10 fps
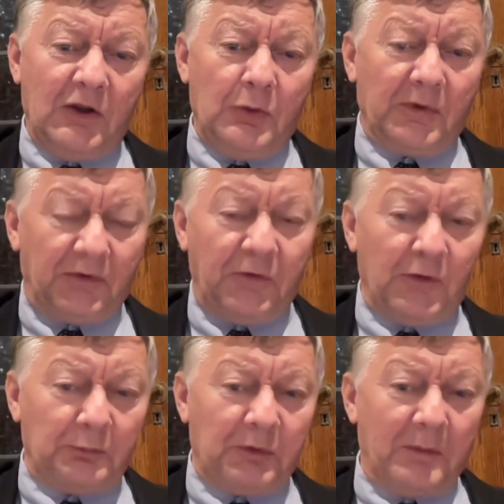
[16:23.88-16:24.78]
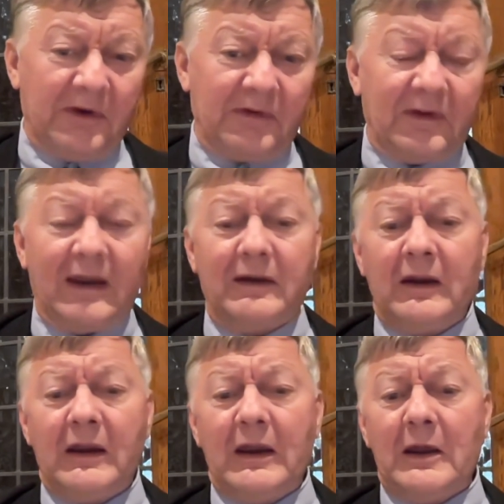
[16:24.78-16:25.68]
who was the first prime minister.
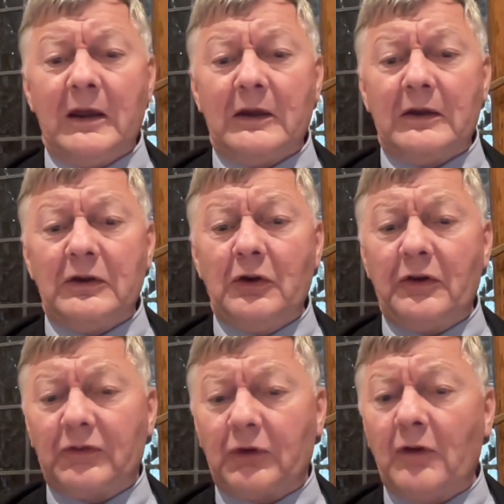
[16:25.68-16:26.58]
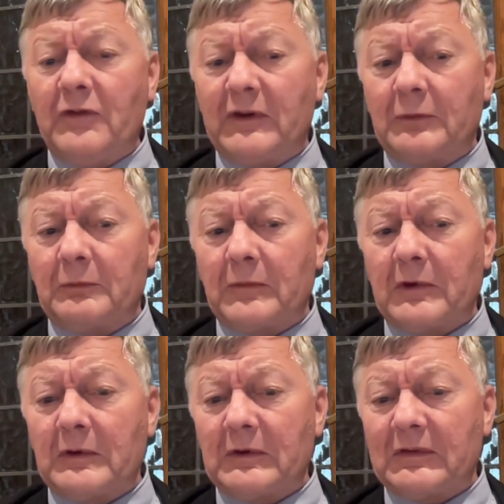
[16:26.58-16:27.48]
And, you know, the Soviets
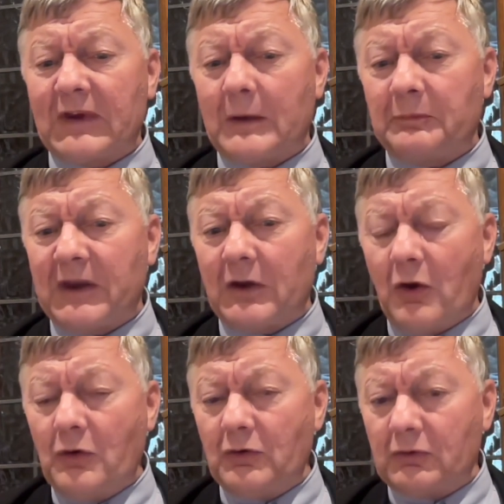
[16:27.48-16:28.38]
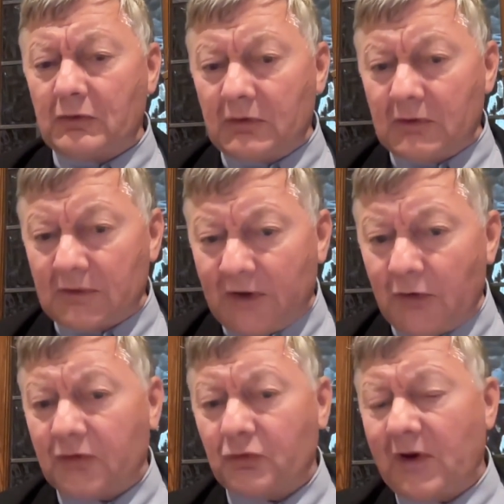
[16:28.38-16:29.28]
set up their own
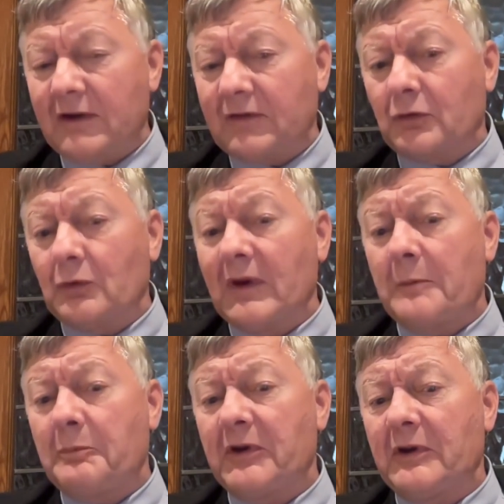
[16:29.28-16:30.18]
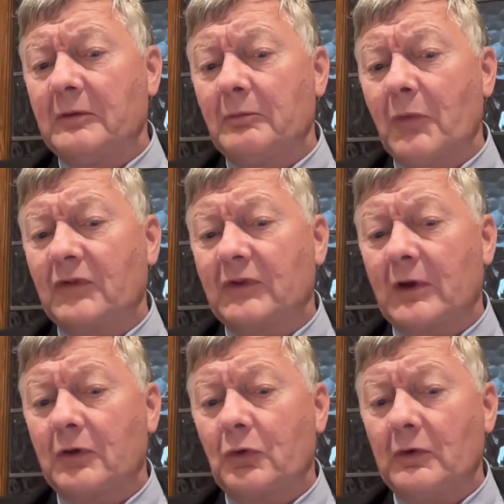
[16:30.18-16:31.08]
terrorist training school up in
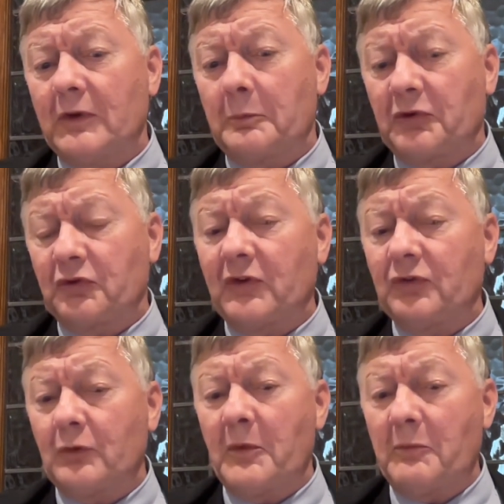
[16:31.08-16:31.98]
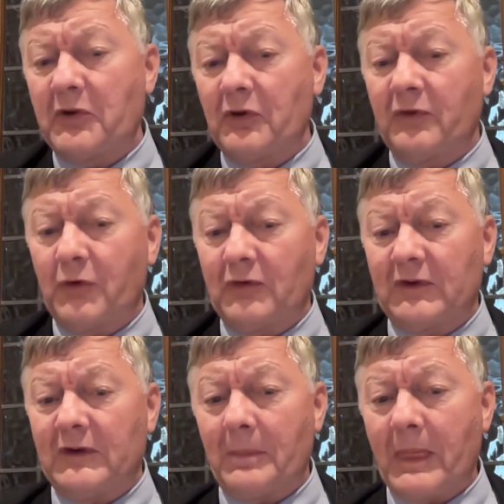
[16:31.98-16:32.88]
Moscow called the Patrice Lumumba
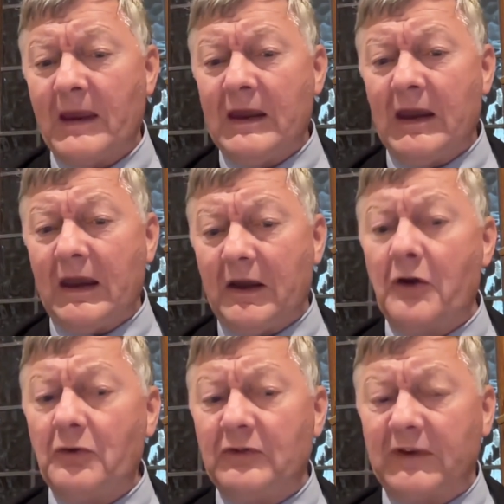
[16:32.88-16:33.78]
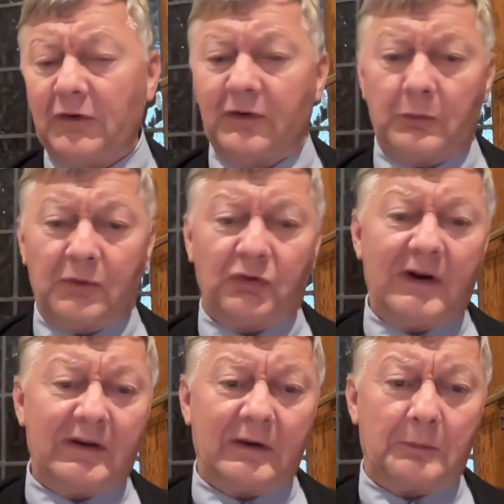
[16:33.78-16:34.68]
University. And I know terrorists who were
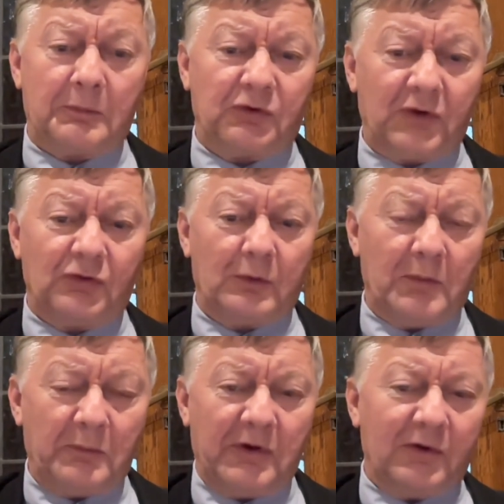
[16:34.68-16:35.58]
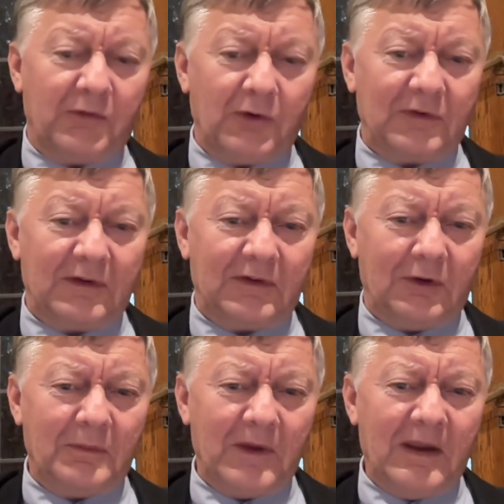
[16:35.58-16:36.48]
trained at the Patrice Lumumba University.
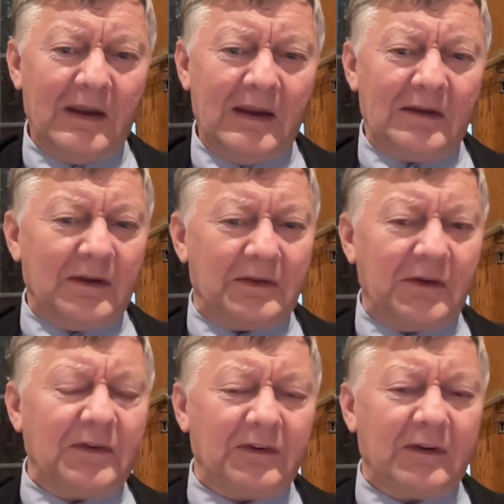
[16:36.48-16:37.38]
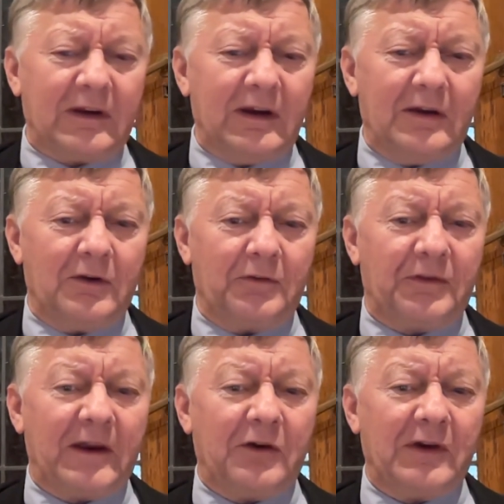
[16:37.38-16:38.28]
So this is the kind
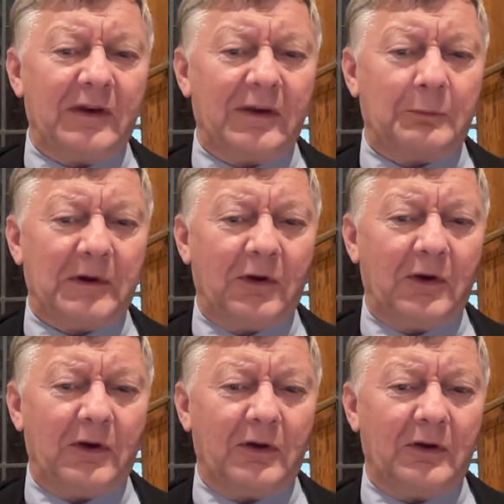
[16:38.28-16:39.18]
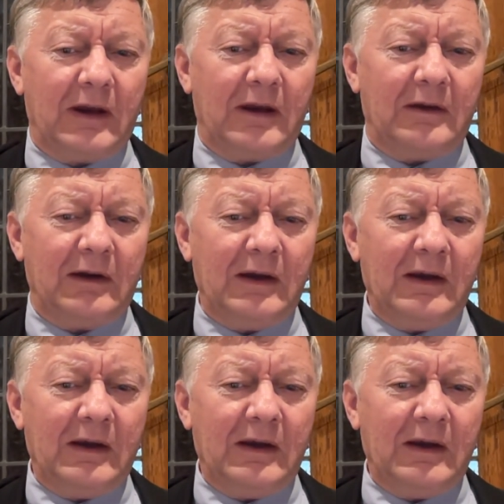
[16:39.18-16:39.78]
of thuggery that's been going on, and